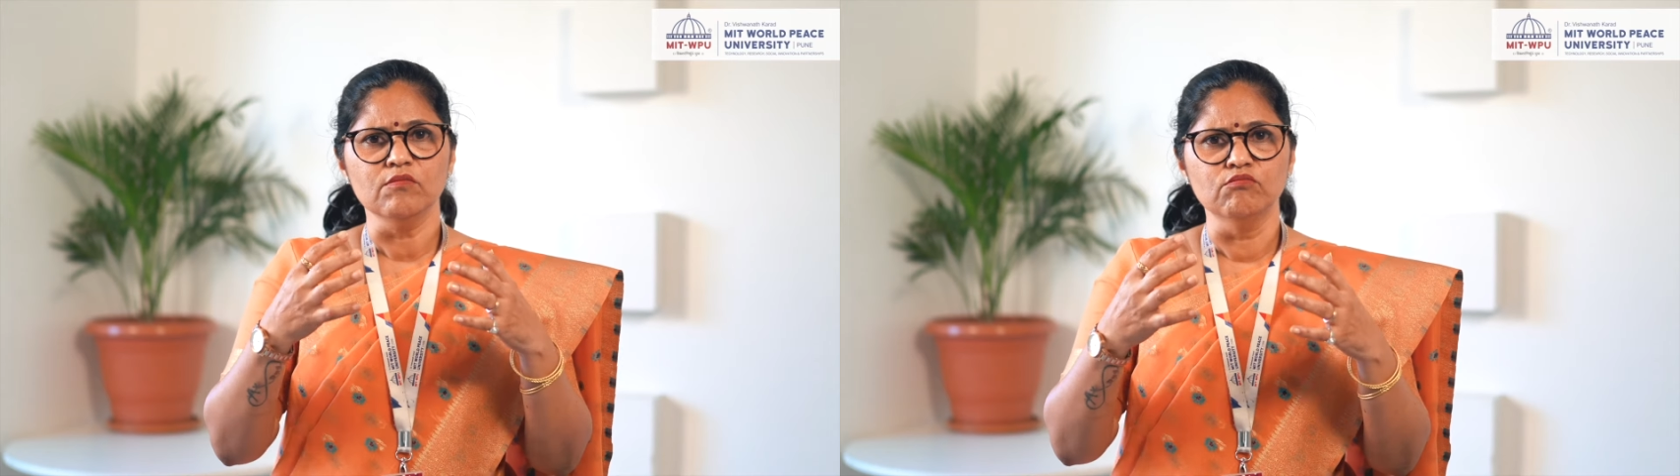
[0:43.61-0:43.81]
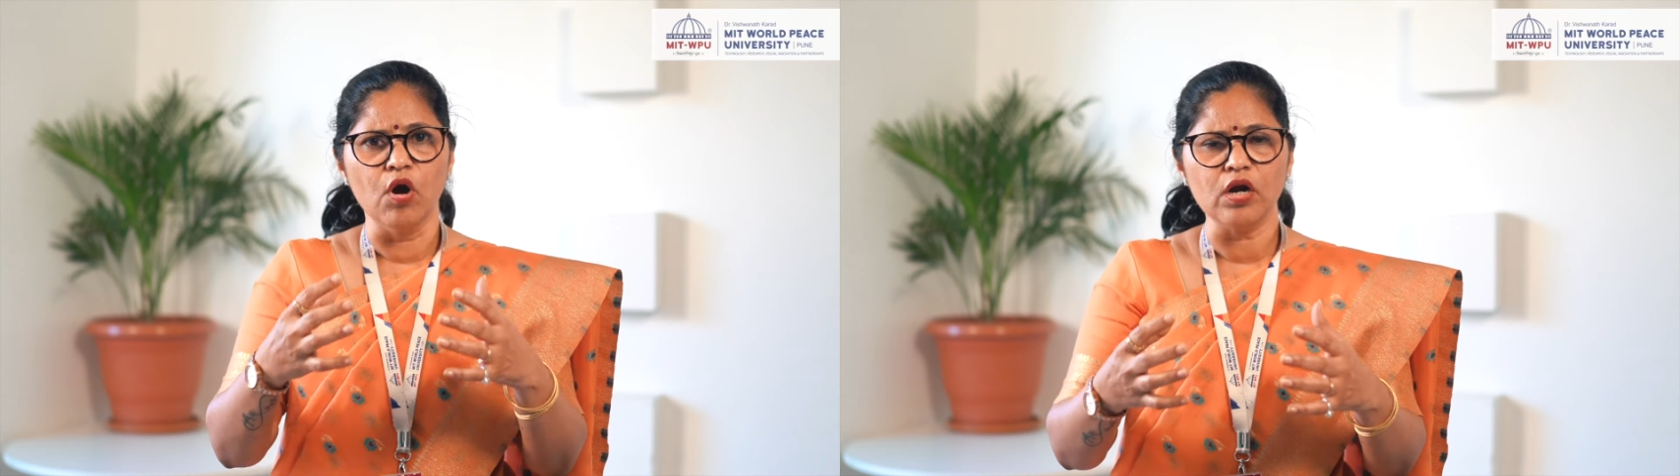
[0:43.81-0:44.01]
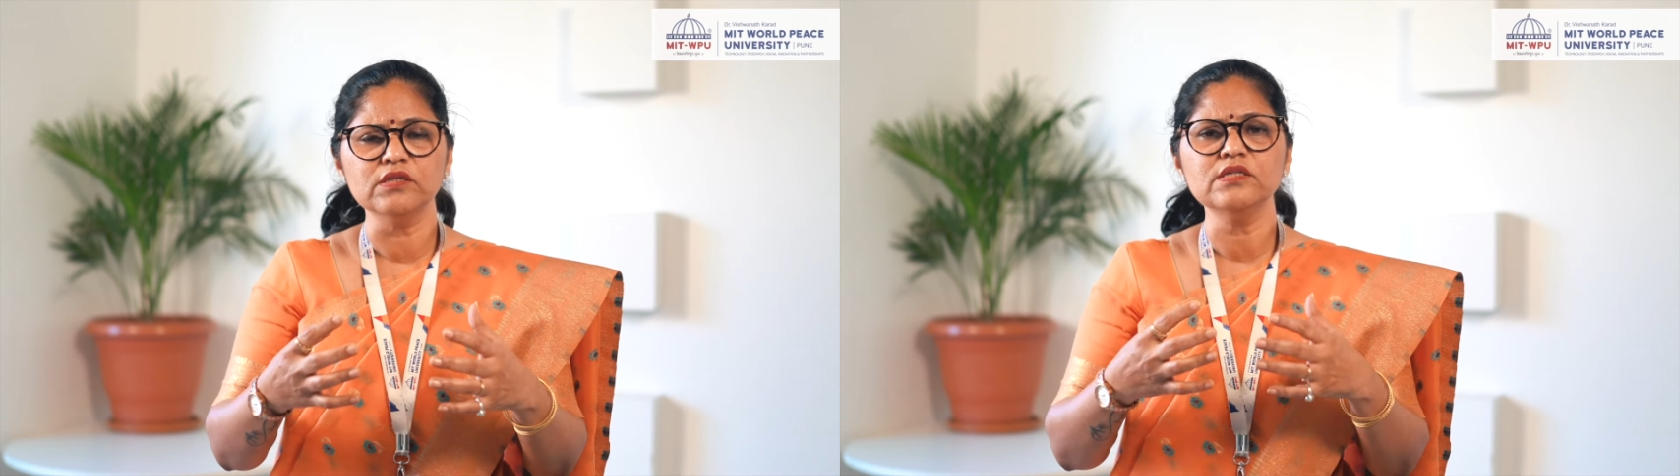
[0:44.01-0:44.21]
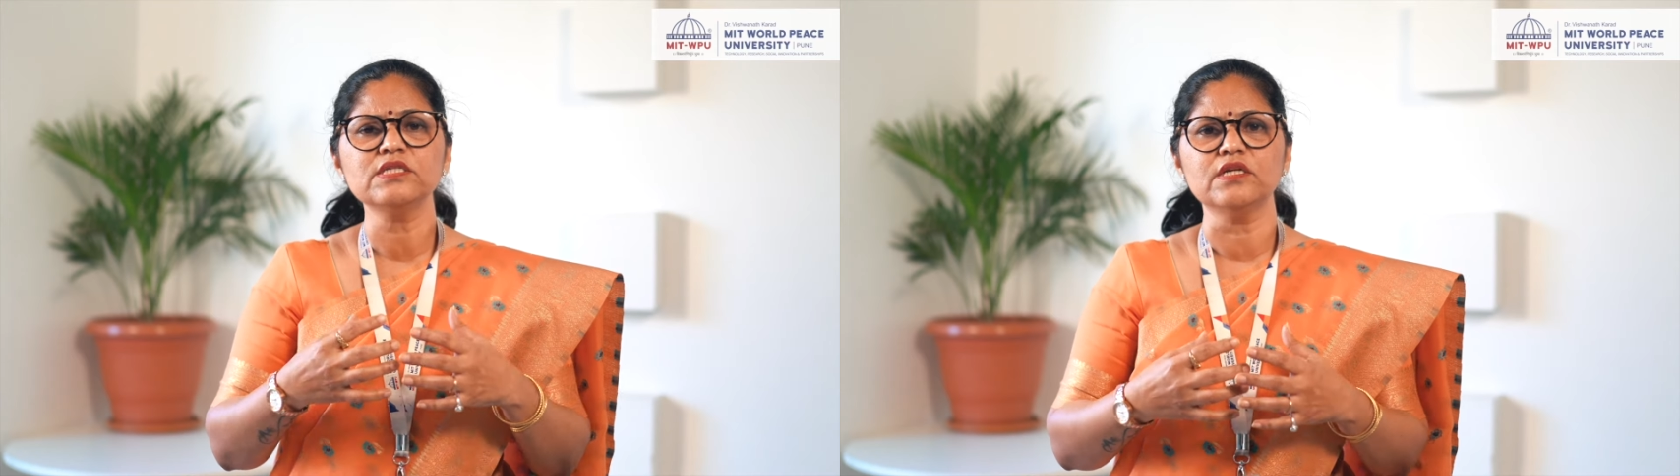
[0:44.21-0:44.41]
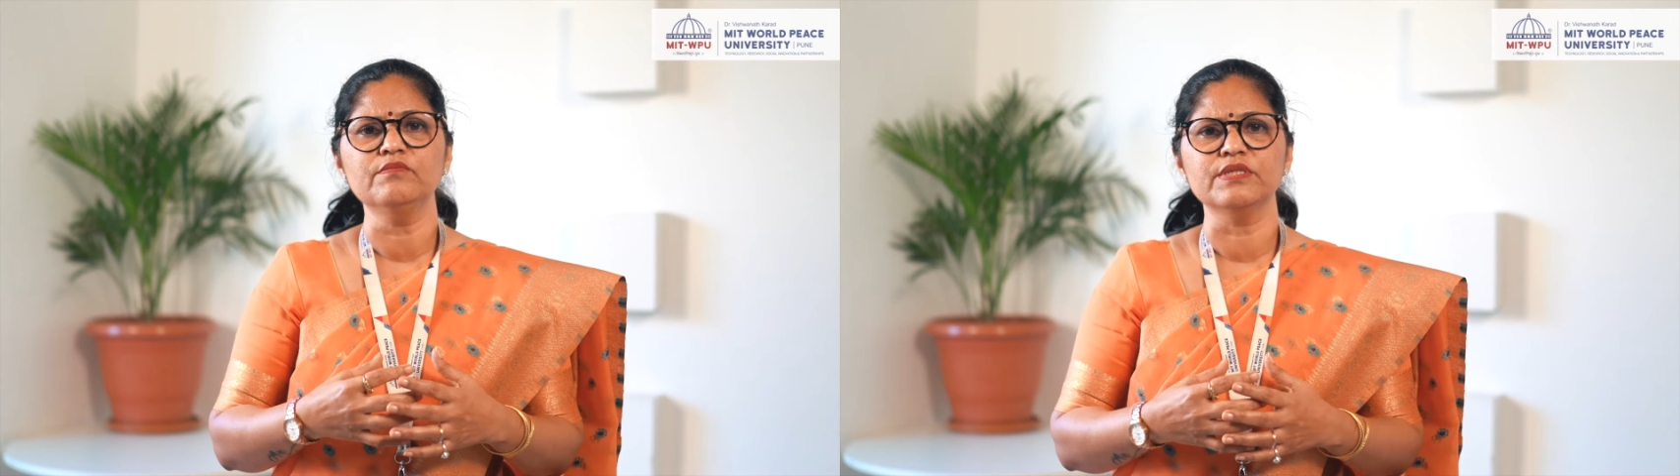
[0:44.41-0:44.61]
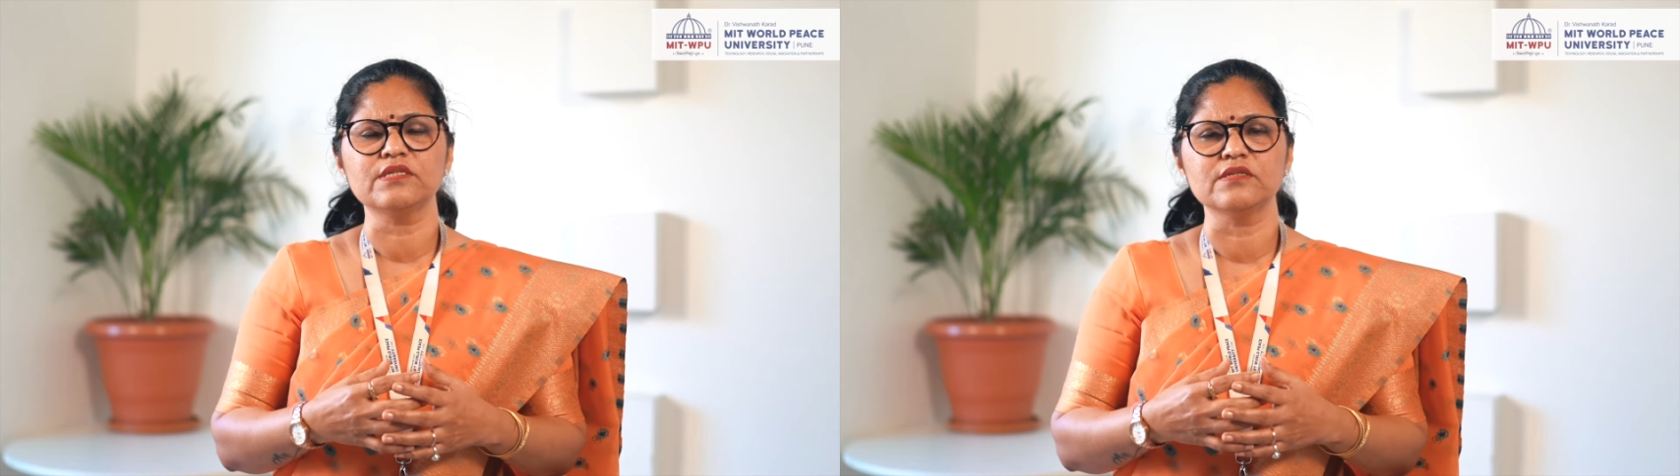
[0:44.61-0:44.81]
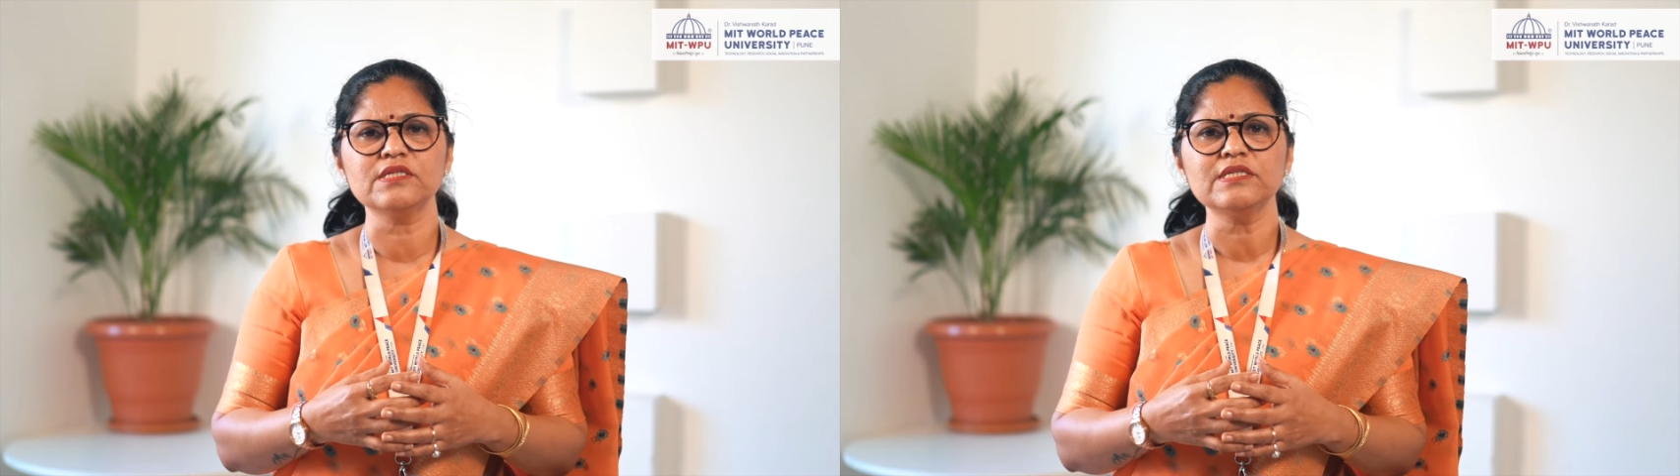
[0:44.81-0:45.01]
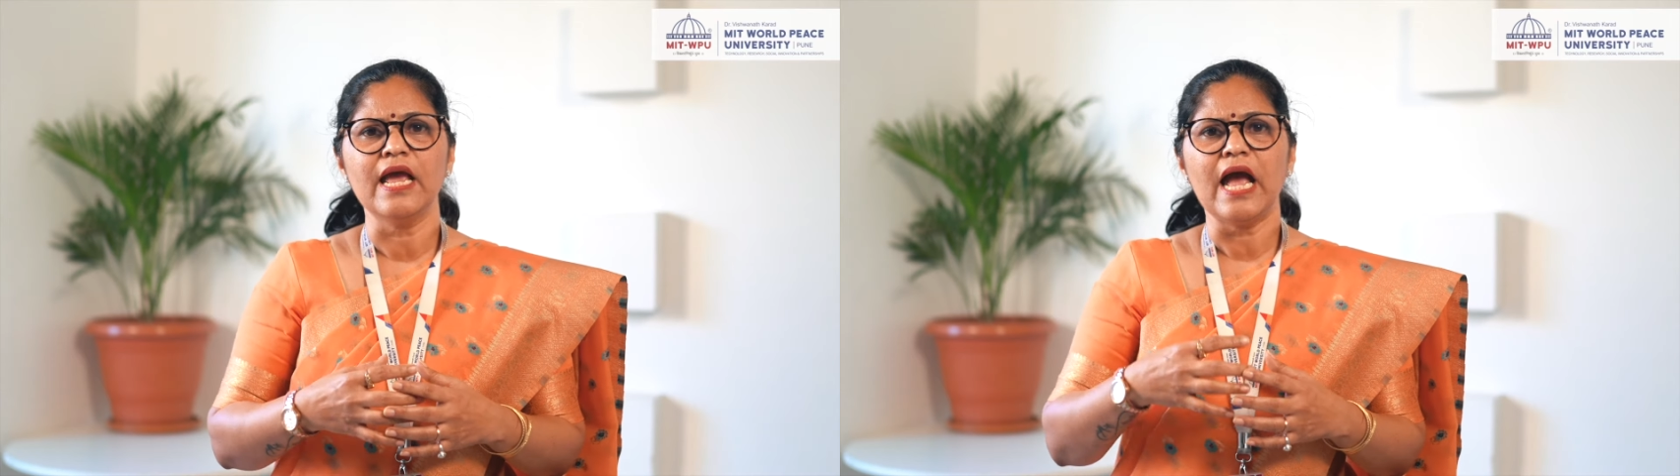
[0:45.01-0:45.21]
models in business